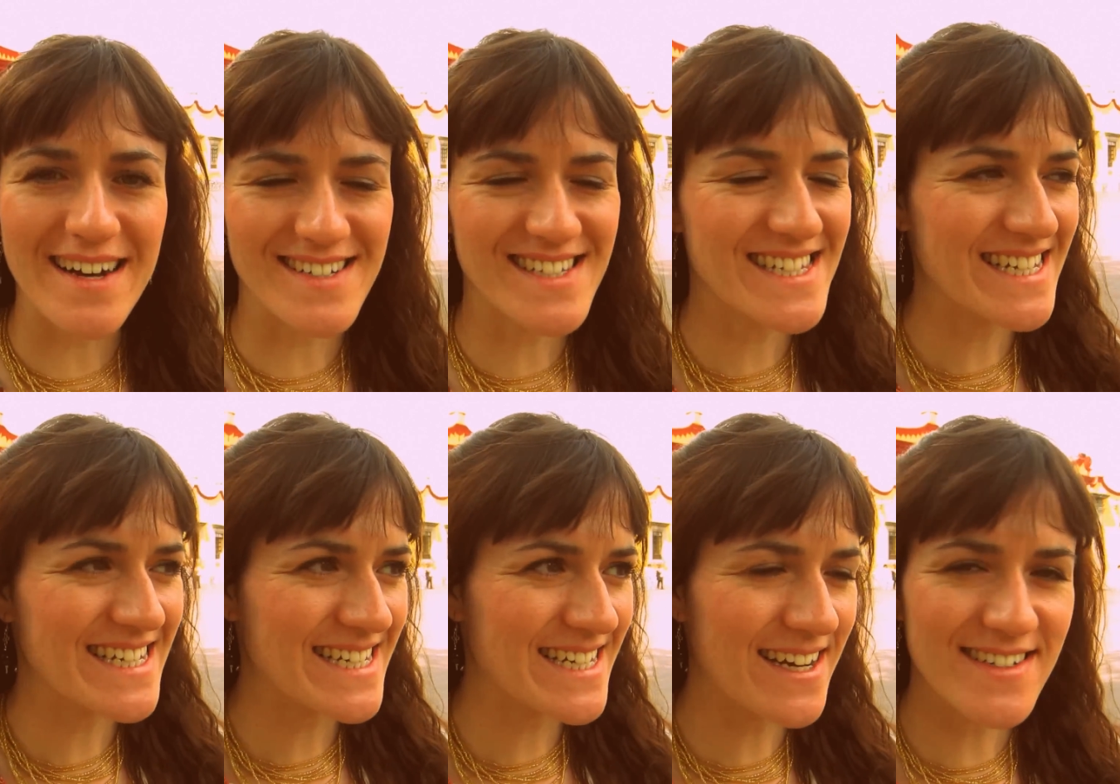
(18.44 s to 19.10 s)

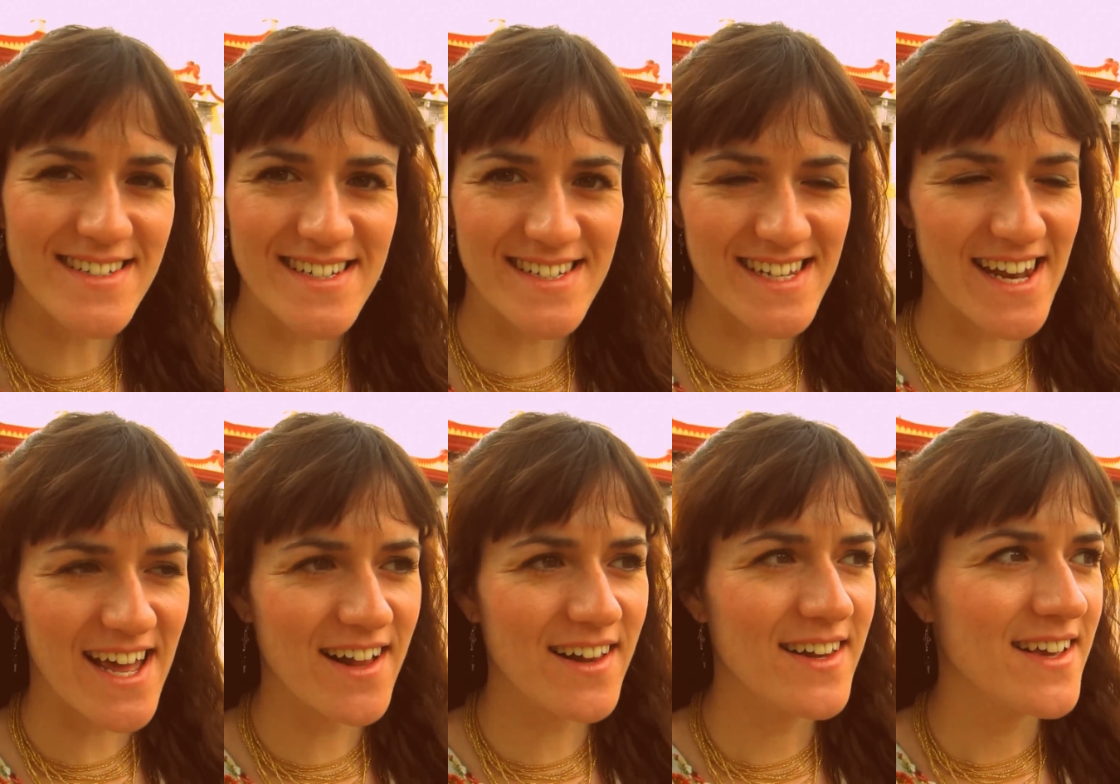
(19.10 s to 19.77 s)

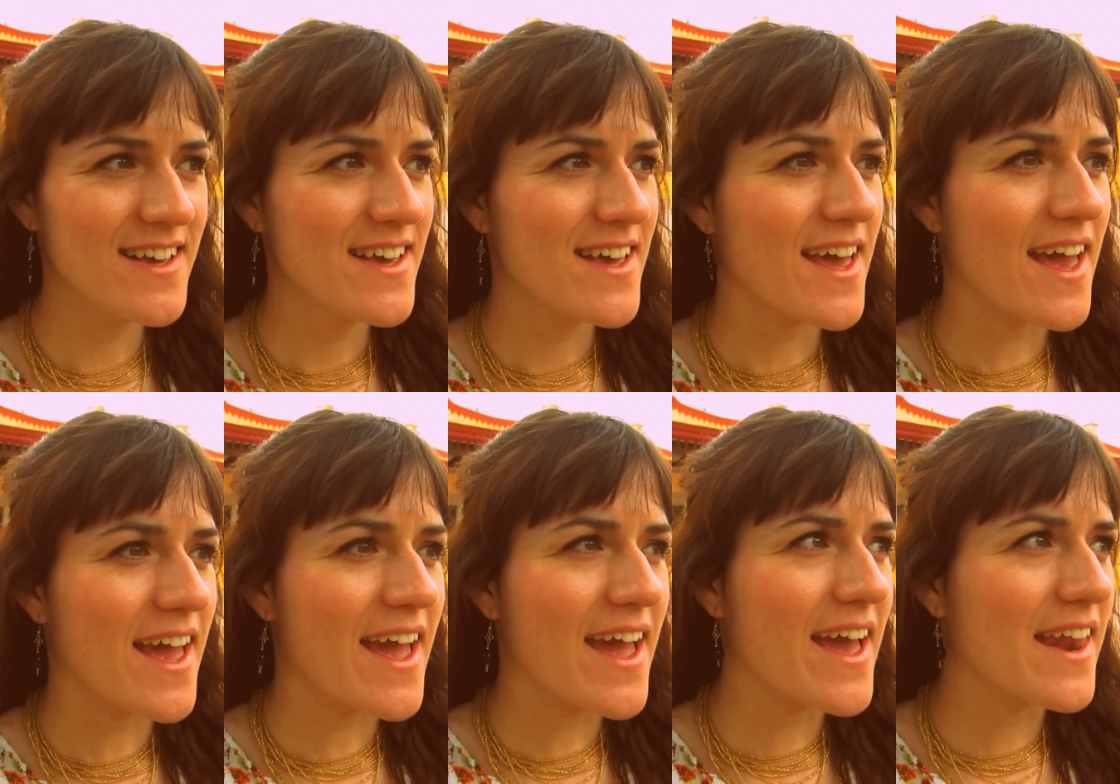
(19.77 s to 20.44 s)
Artesanal,
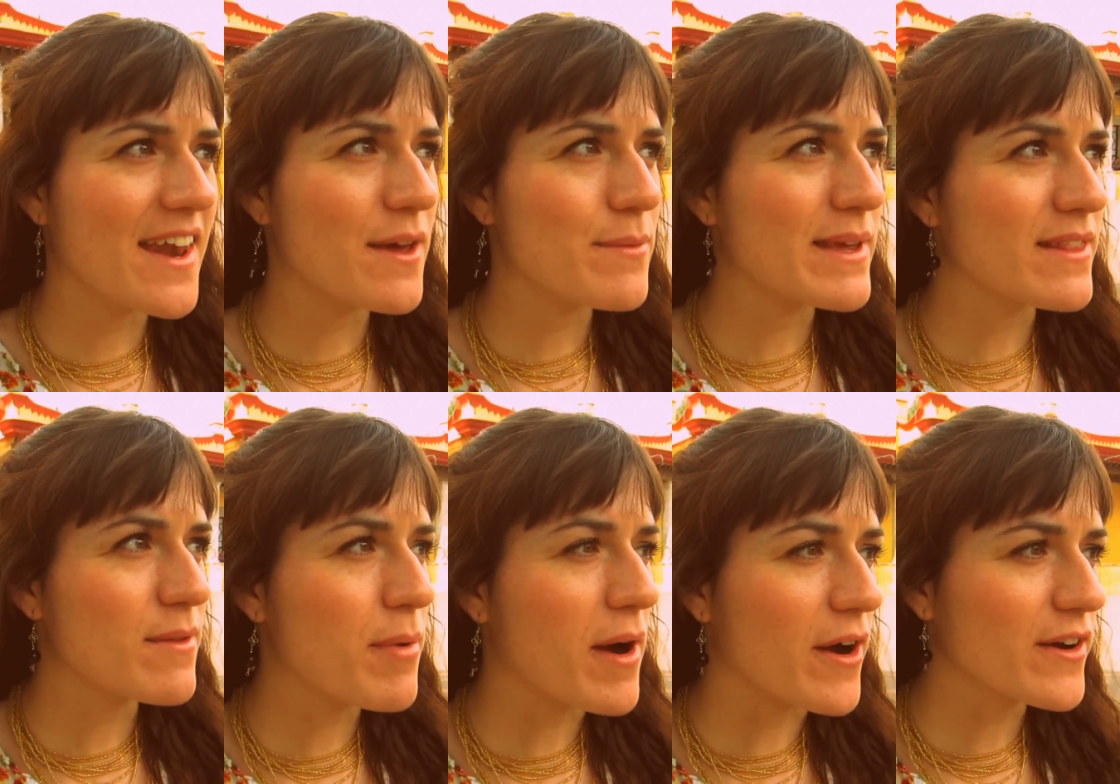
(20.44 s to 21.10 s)
and I'm
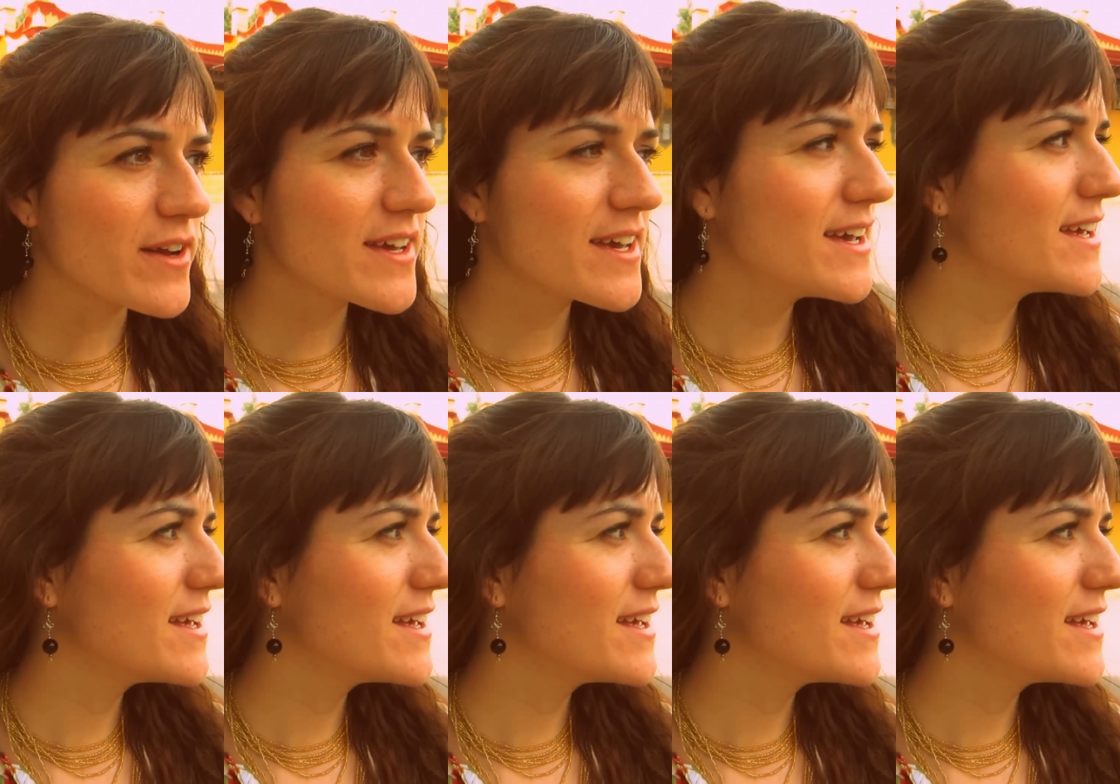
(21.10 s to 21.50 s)
in the park,